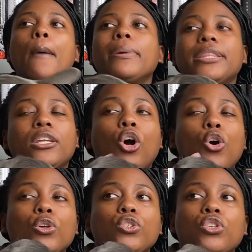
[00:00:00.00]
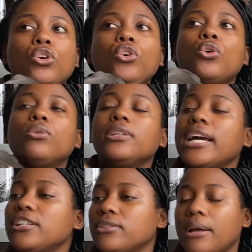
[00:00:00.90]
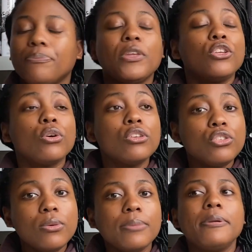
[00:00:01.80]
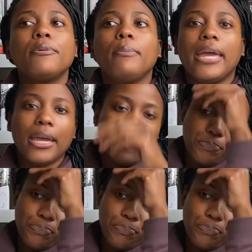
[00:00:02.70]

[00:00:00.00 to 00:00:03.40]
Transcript: but then also, Nigel, stop. Don't assume what people make.